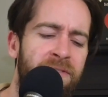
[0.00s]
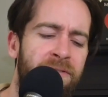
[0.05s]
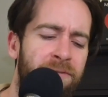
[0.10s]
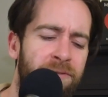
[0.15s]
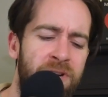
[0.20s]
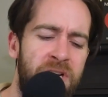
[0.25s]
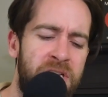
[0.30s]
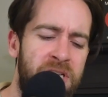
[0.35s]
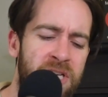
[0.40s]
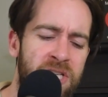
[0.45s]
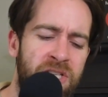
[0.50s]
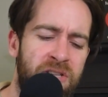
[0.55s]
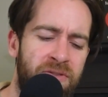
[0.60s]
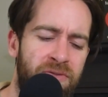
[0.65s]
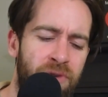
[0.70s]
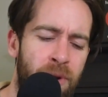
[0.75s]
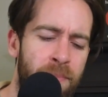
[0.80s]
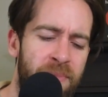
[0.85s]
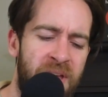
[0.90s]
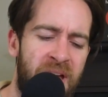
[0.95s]
freed us
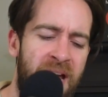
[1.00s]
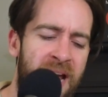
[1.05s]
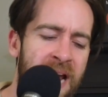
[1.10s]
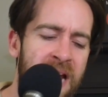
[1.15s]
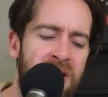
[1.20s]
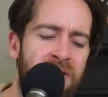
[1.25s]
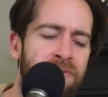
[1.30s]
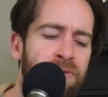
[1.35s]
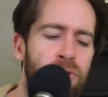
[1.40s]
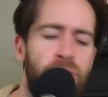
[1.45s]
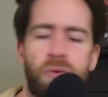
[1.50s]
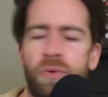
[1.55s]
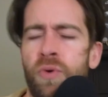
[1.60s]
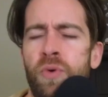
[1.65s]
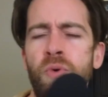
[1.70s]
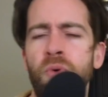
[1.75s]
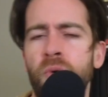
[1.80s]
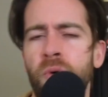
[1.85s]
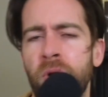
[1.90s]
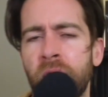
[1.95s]
from the hateful
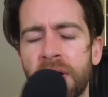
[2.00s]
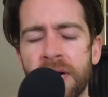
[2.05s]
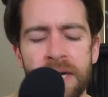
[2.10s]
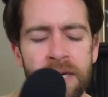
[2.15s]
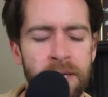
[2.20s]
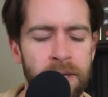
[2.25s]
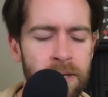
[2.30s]
rule